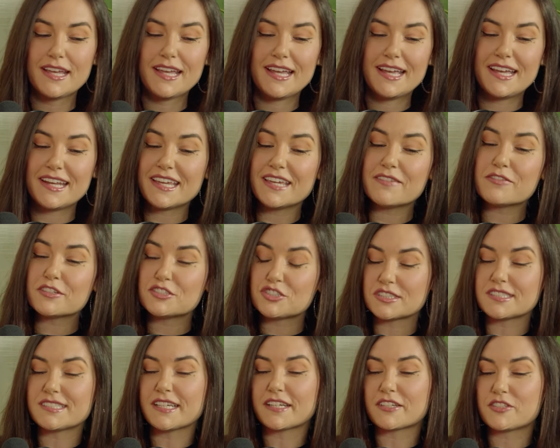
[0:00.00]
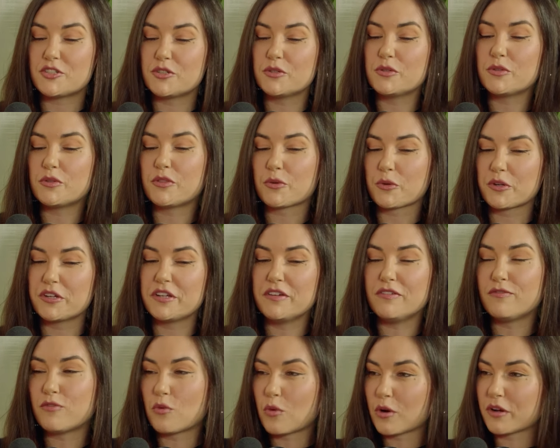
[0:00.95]
And even just like two, three,
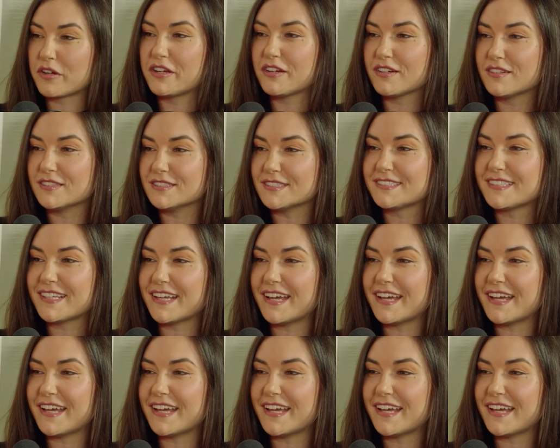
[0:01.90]
four years